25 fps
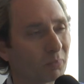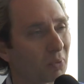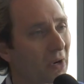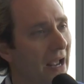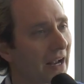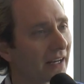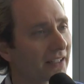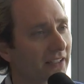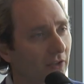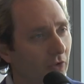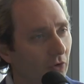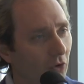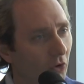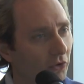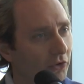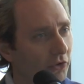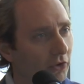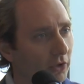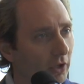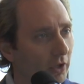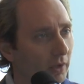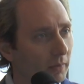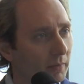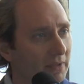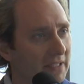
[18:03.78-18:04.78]
practical
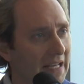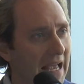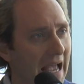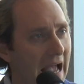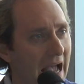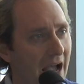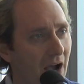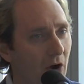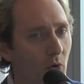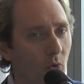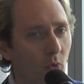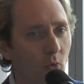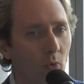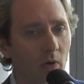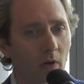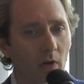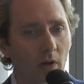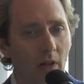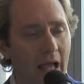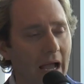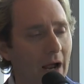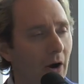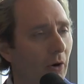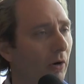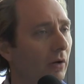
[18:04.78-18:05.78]
terms? How
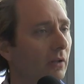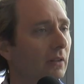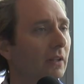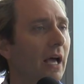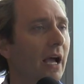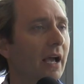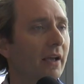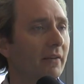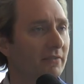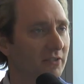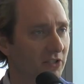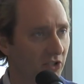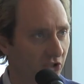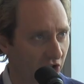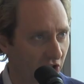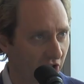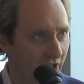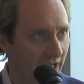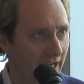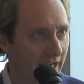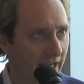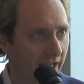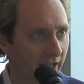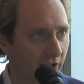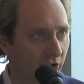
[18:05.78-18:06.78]
will our lives
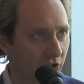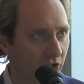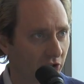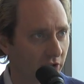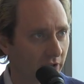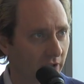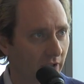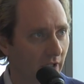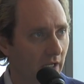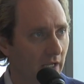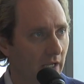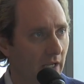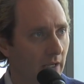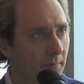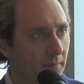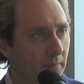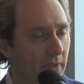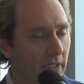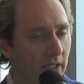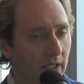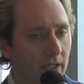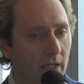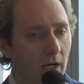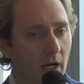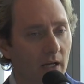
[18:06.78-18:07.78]
change
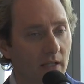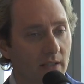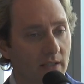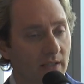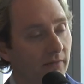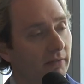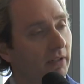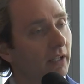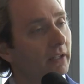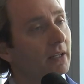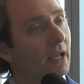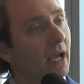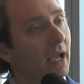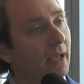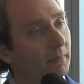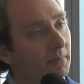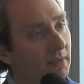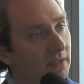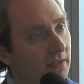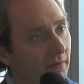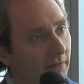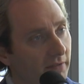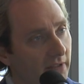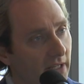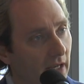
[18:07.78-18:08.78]
because of the
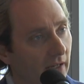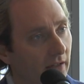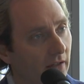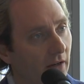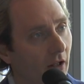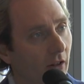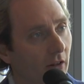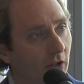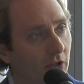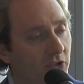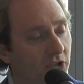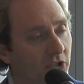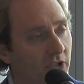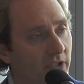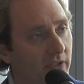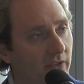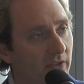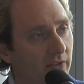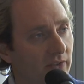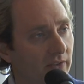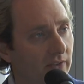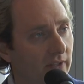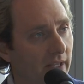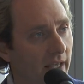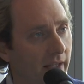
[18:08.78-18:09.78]
types of
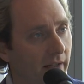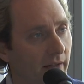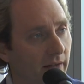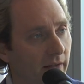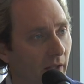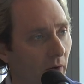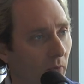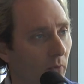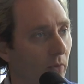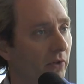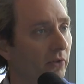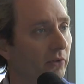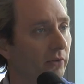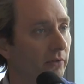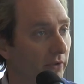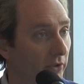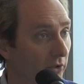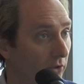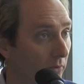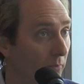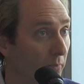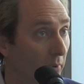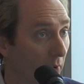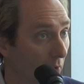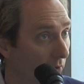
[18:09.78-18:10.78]
technologies that
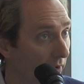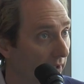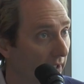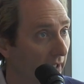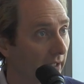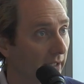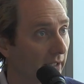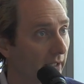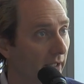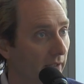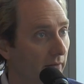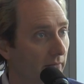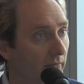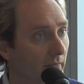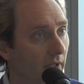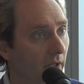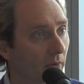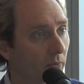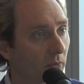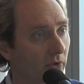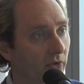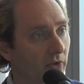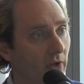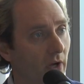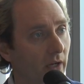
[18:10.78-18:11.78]
you're building
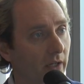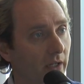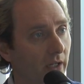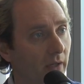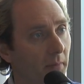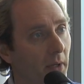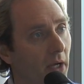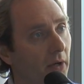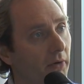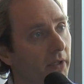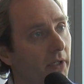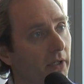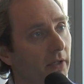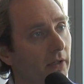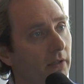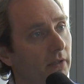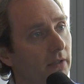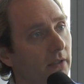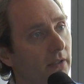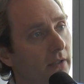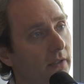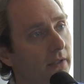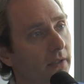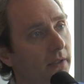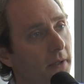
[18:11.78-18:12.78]
and we're talking about here?
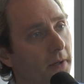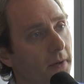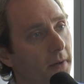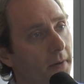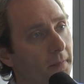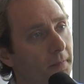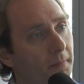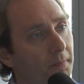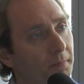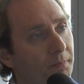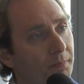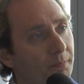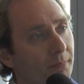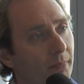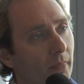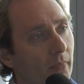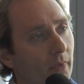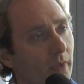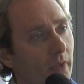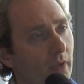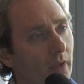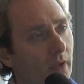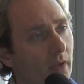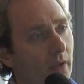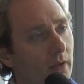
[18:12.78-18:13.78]
Yeah, it's a
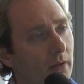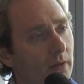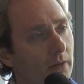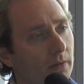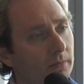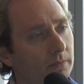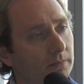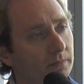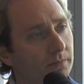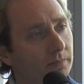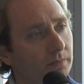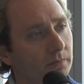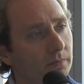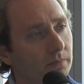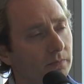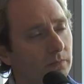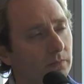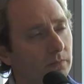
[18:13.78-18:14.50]
great question. So